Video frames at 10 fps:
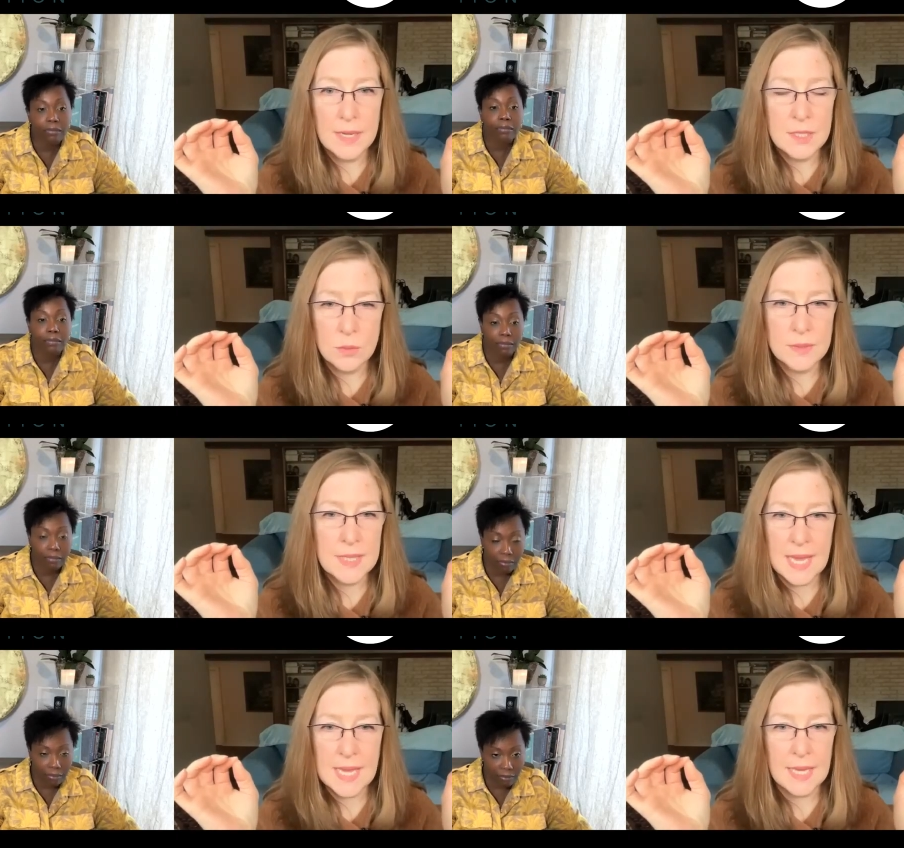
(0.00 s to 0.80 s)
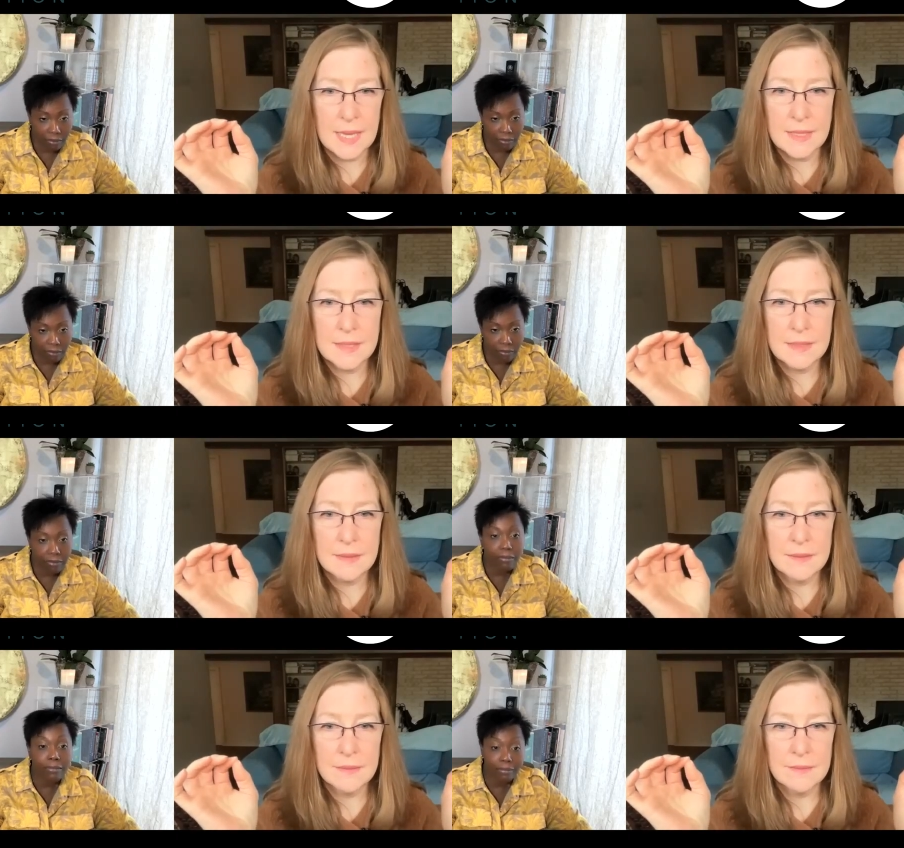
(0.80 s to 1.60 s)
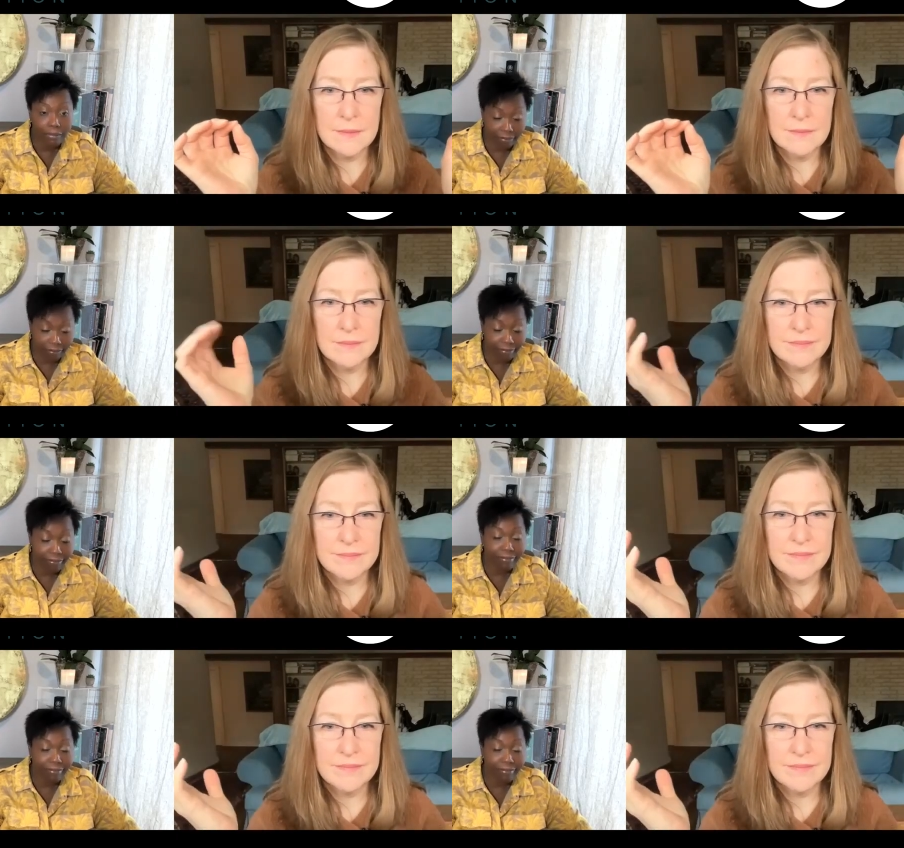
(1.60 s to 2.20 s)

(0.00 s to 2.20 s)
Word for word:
Speaker 1: I don't take it. Mm-hmm